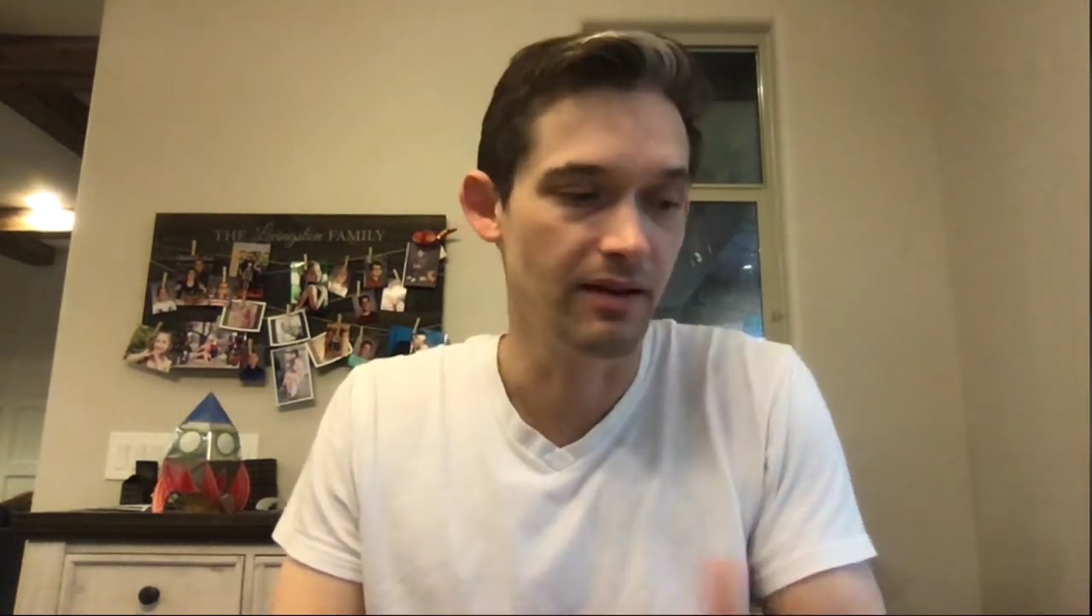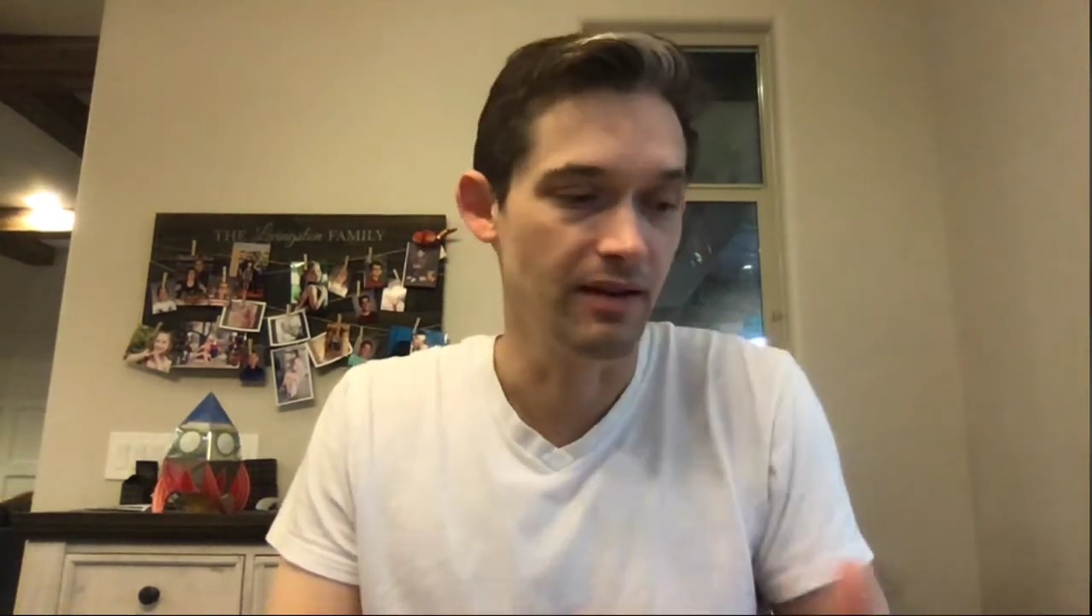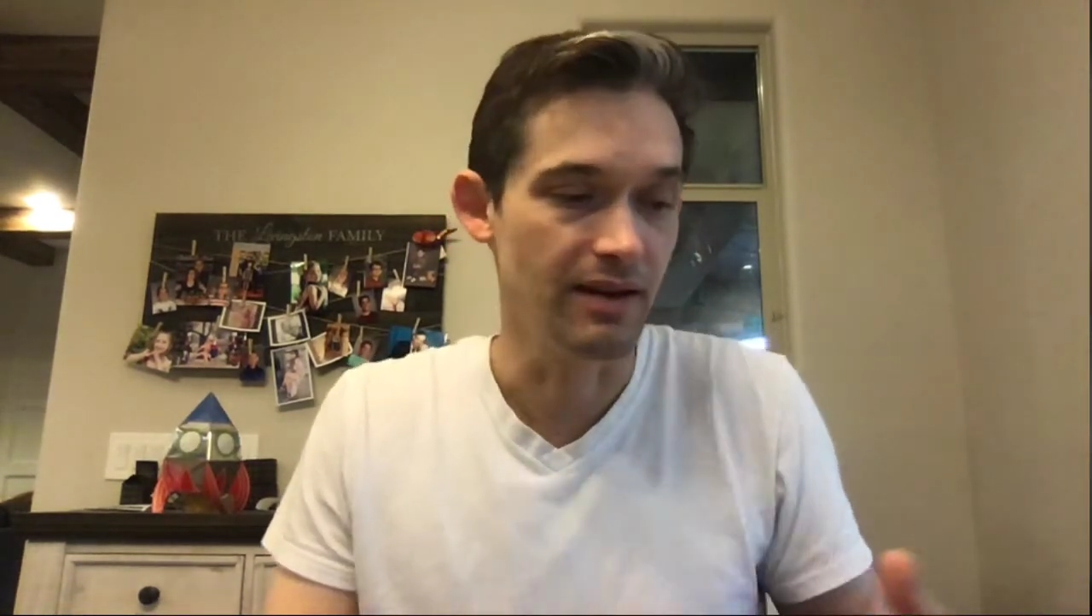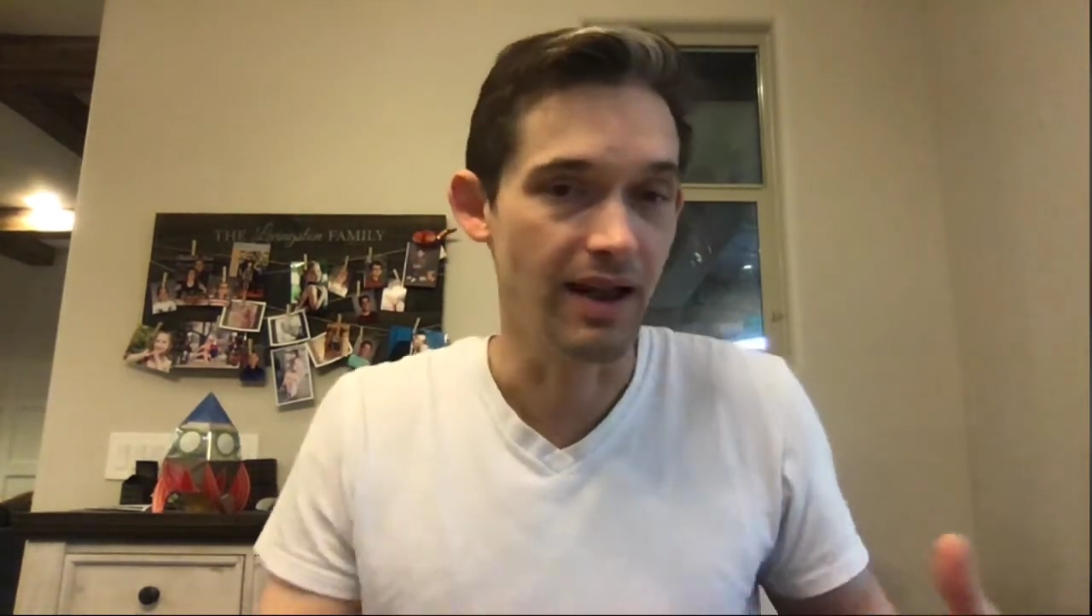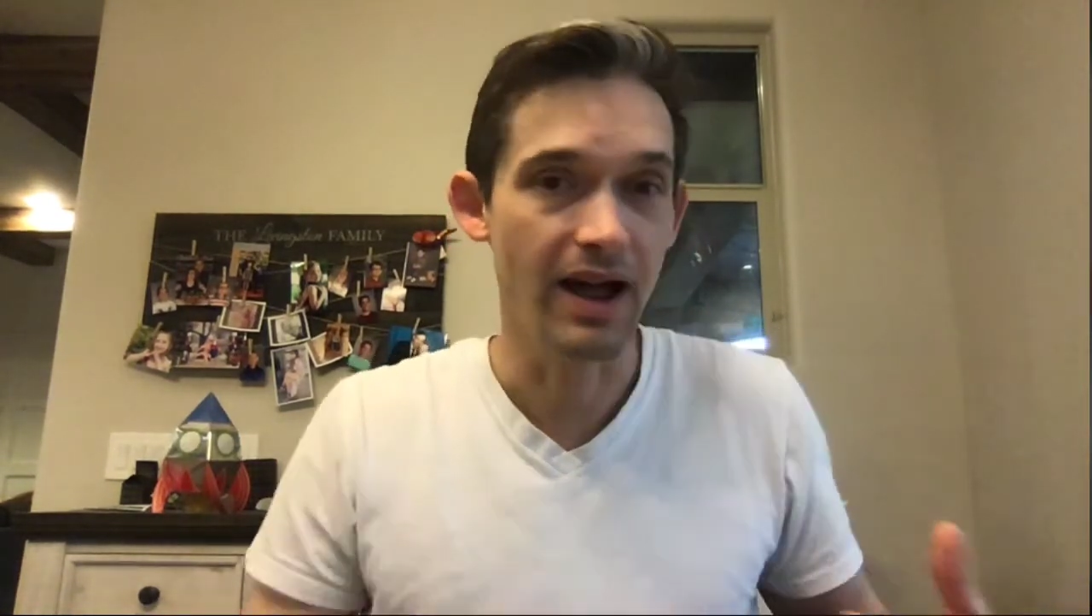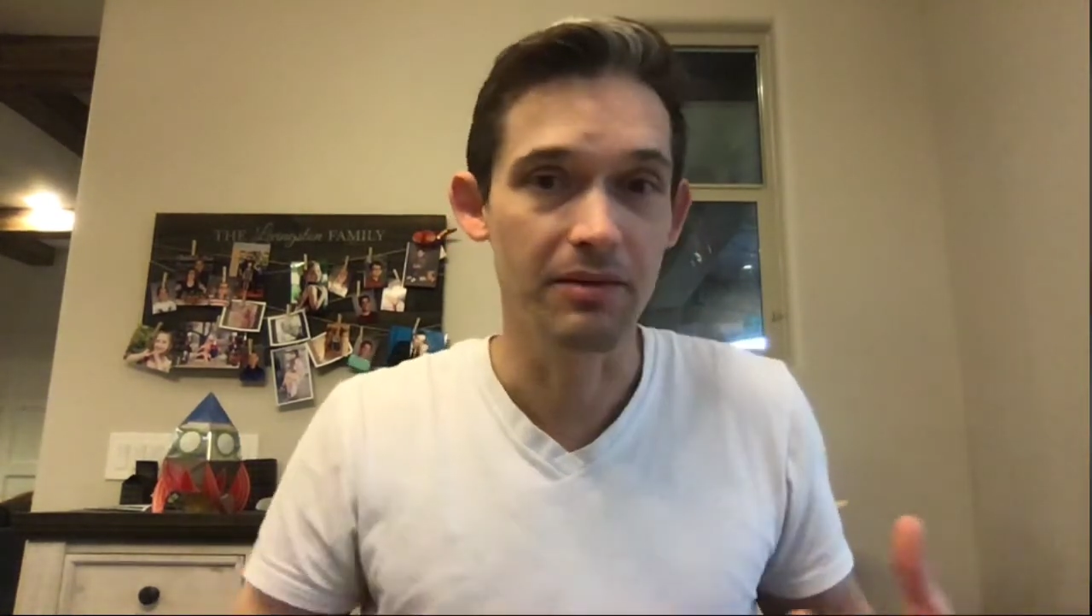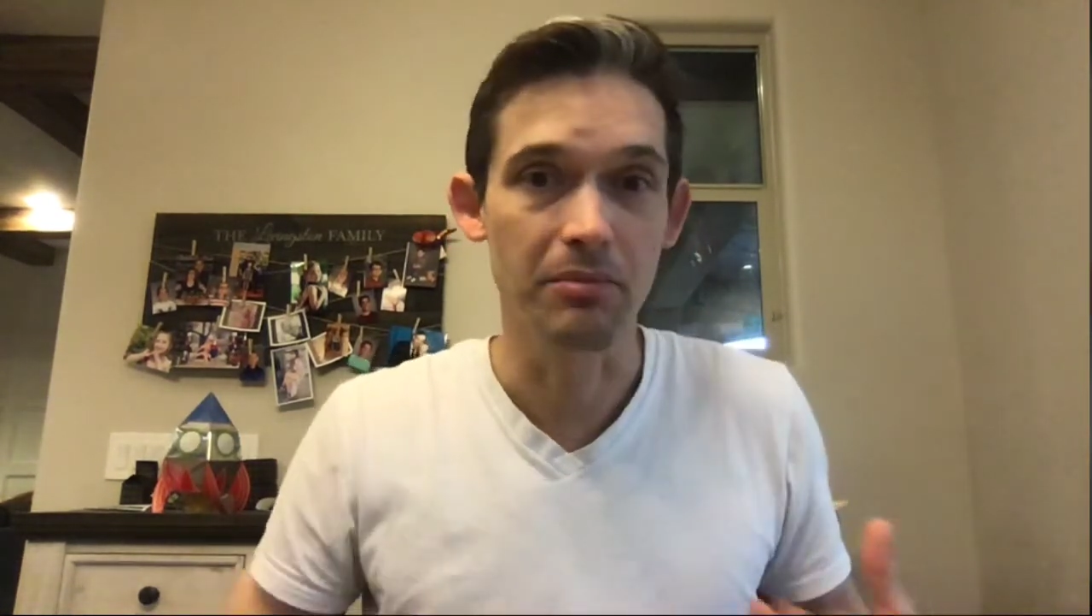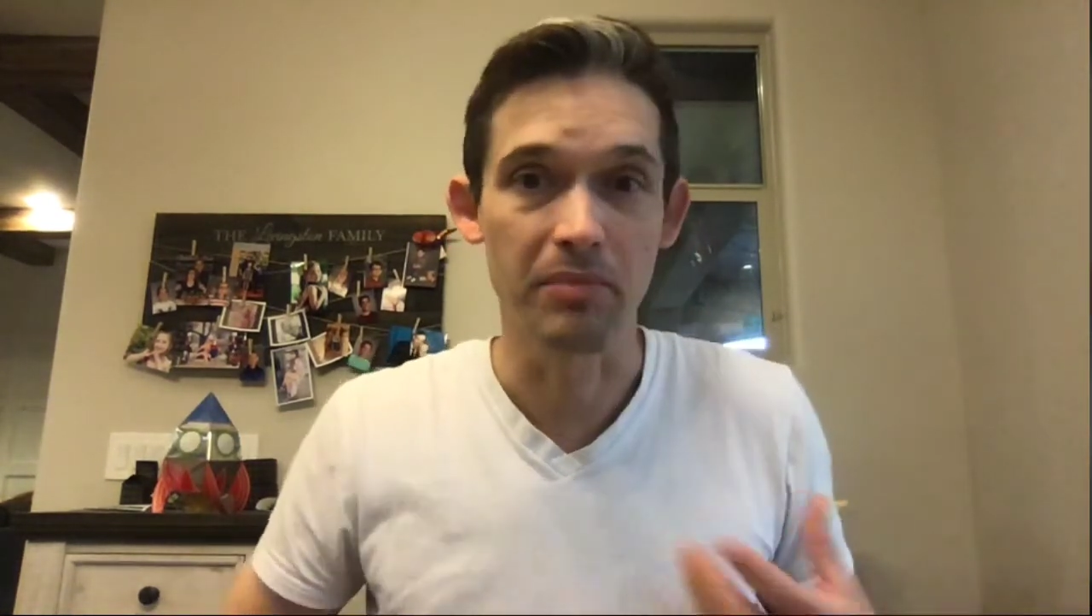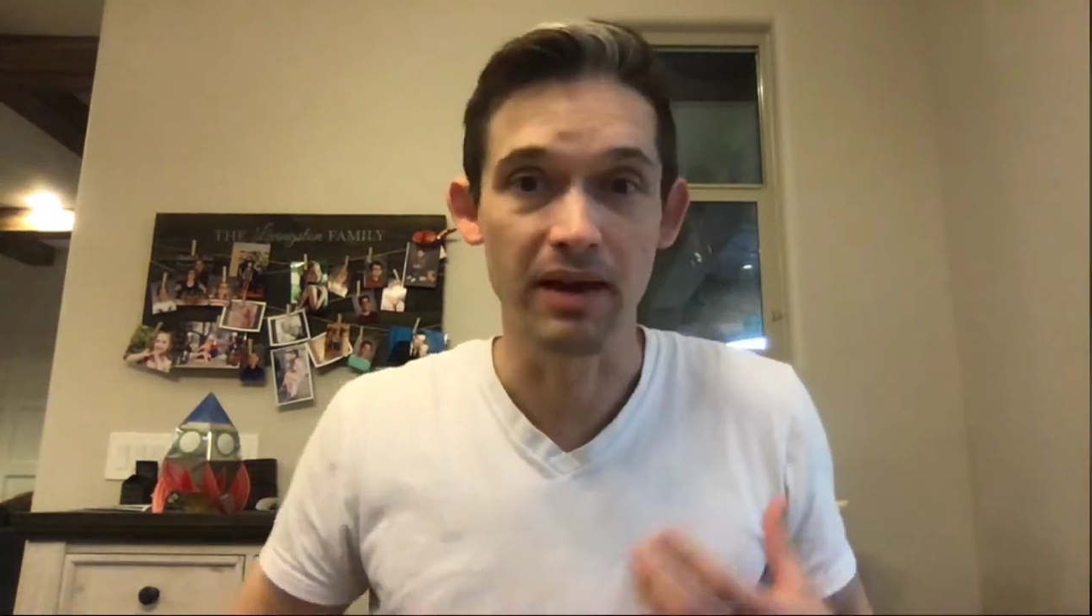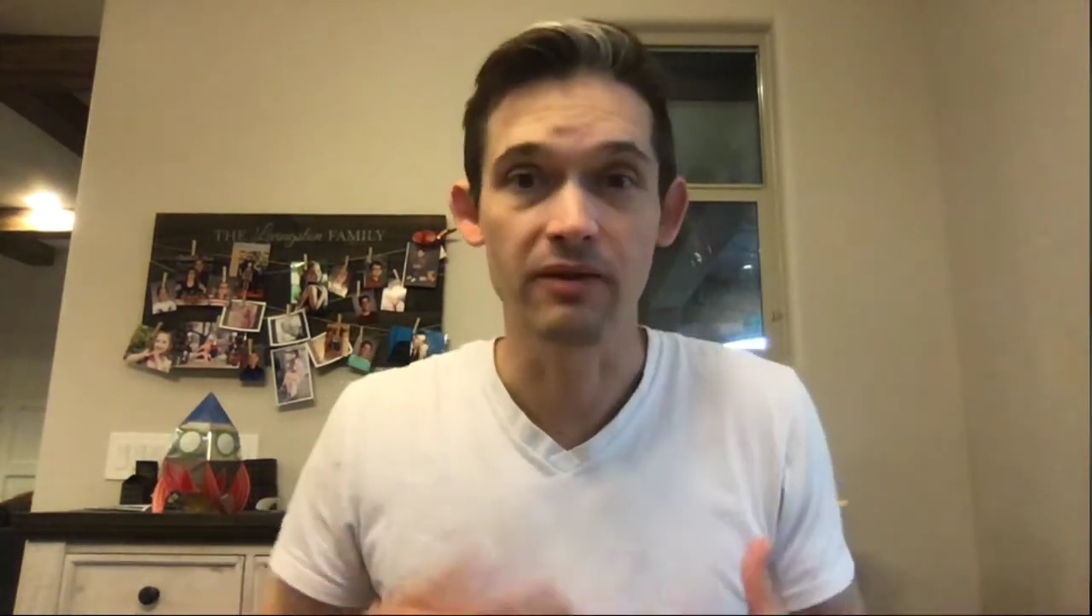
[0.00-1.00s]

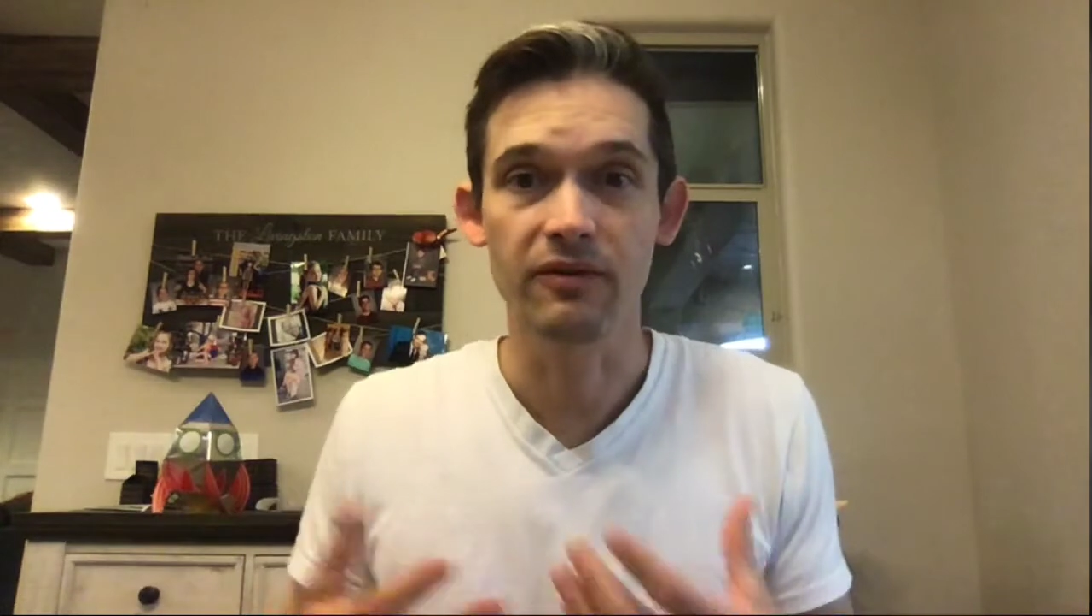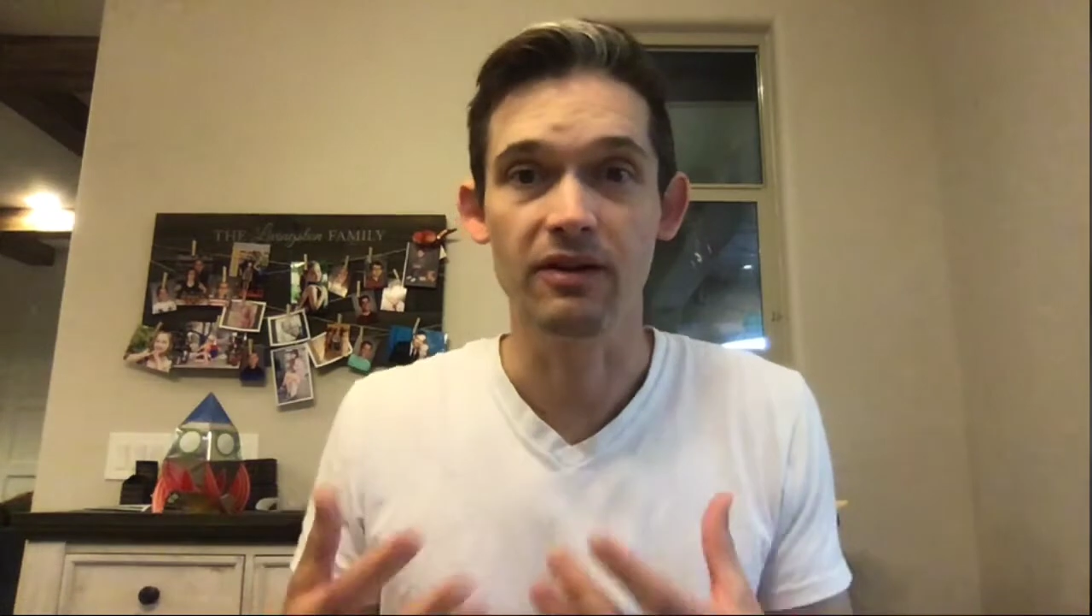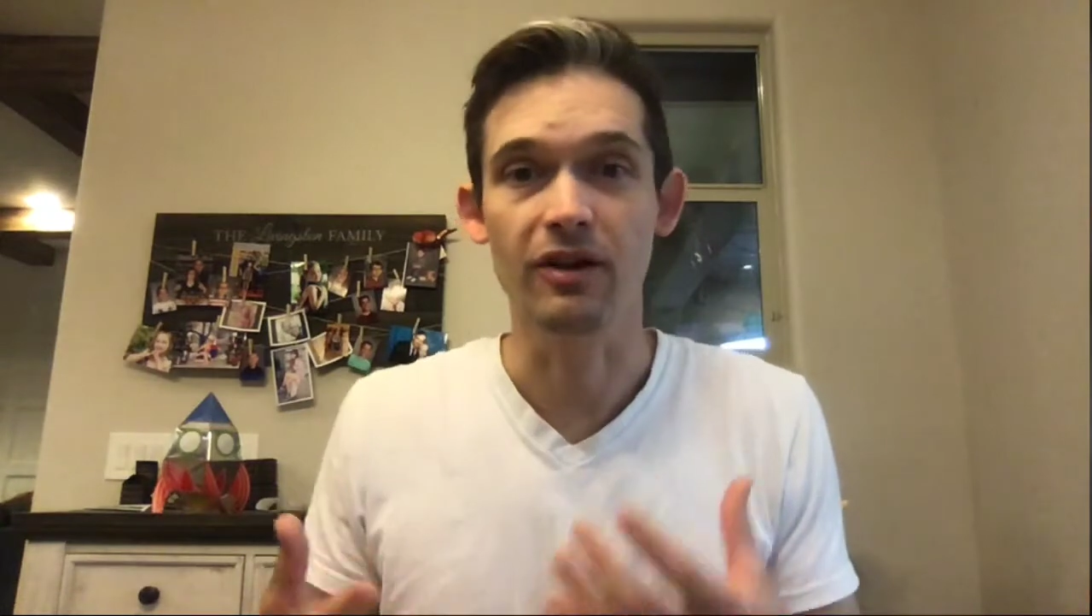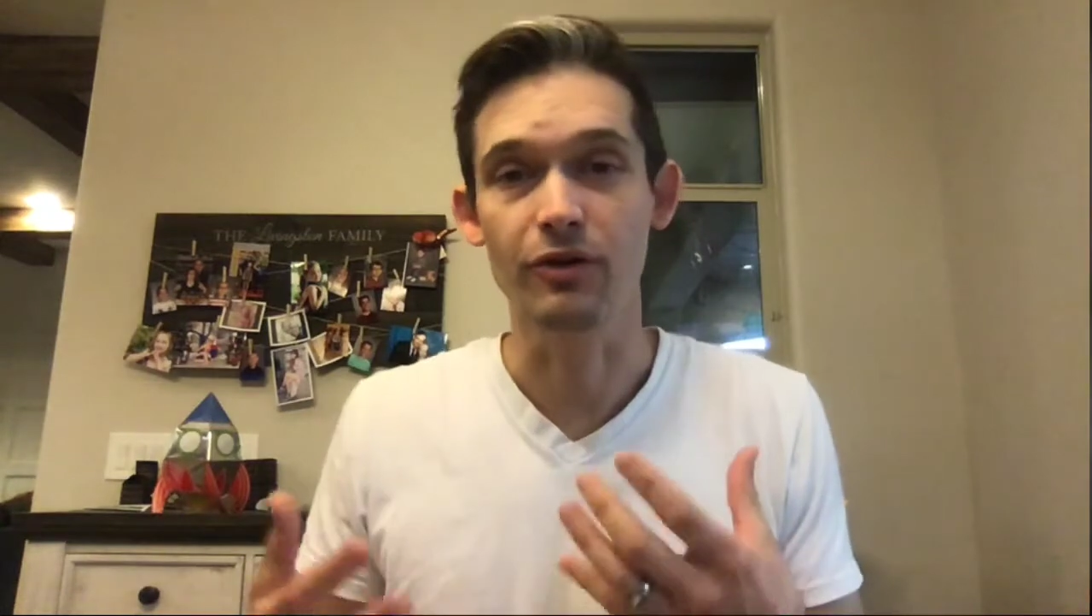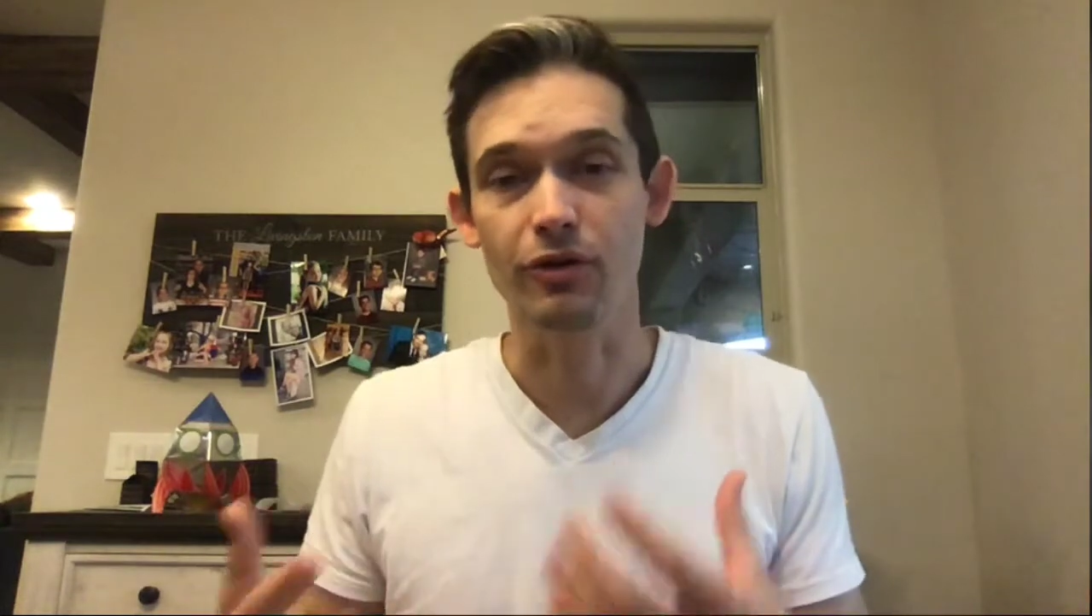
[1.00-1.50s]
not benefit on